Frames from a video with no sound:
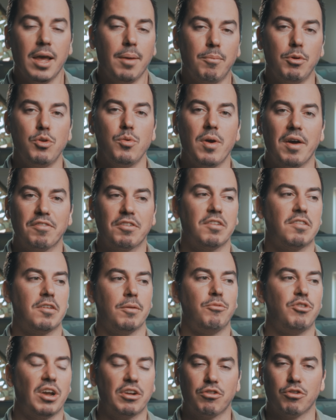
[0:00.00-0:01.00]
but you have to
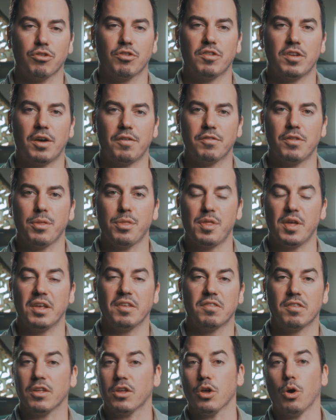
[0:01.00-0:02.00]
subject yourself to
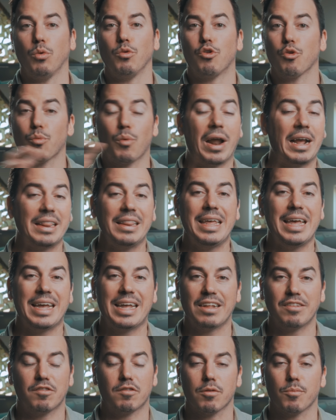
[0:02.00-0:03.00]
things that go directly
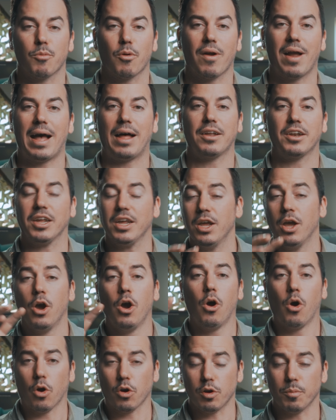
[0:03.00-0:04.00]
against your morality
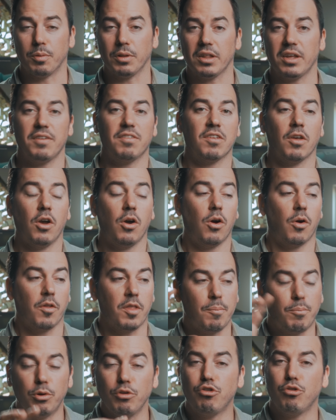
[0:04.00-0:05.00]
or your beliefs, or
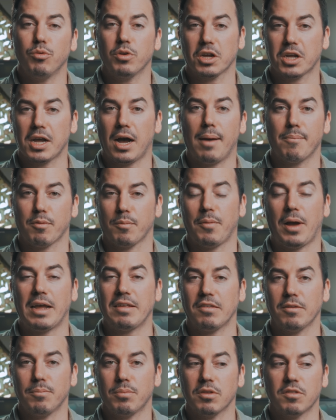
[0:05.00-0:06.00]
they put you in a
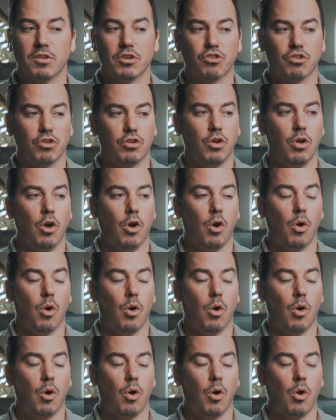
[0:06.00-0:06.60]
compromising position,